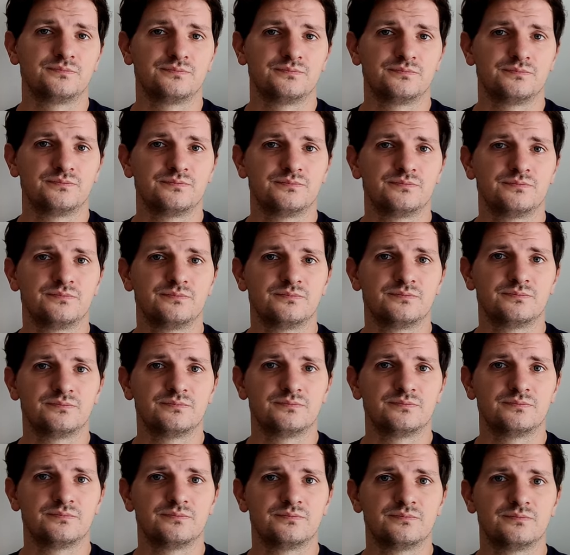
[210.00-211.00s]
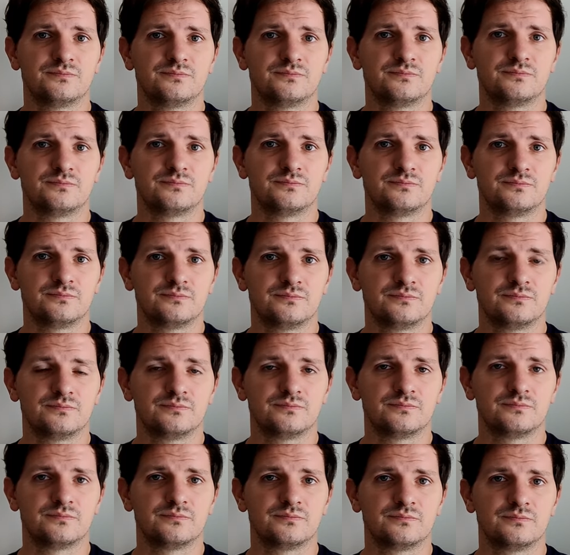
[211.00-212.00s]

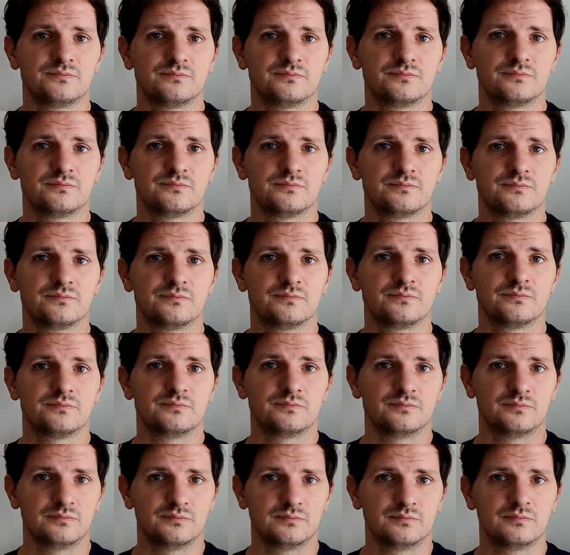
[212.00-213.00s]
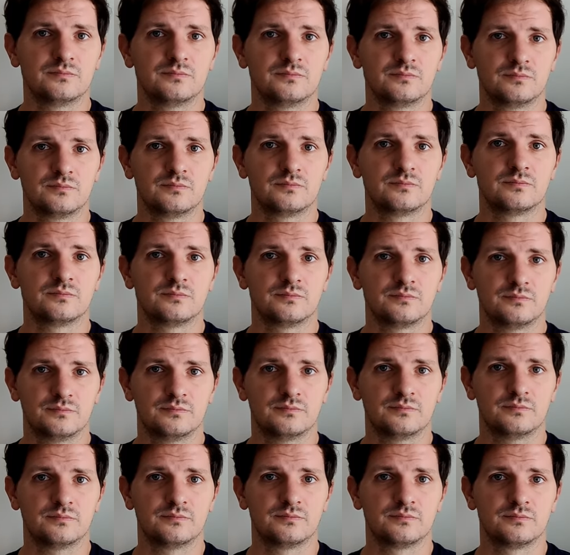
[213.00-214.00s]

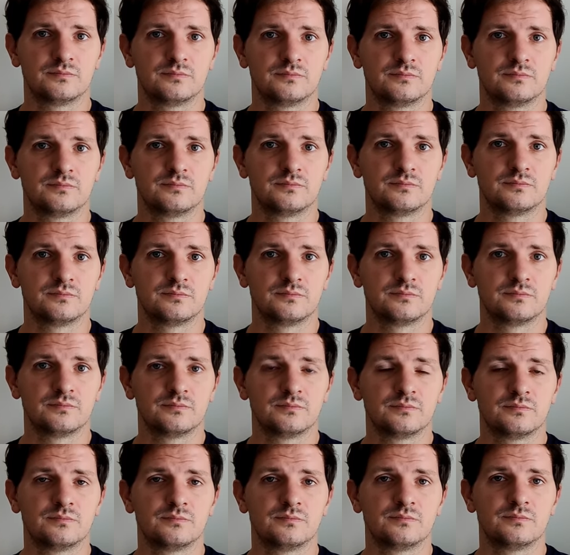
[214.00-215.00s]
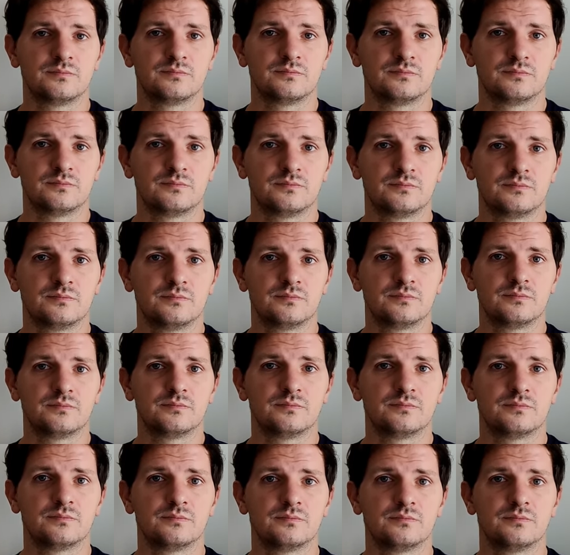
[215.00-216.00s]

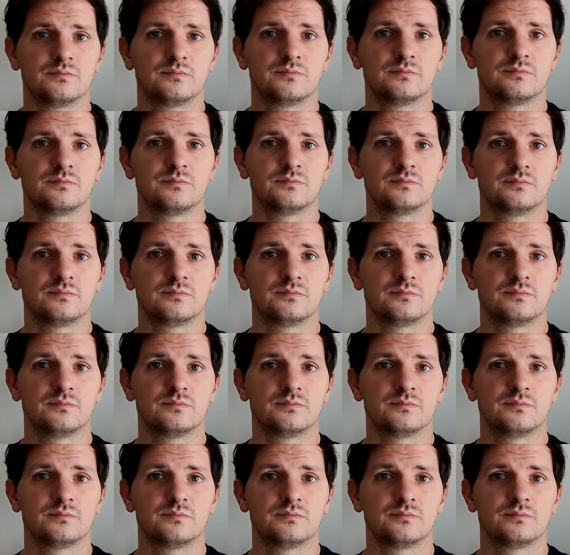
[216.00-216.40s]
[no speech]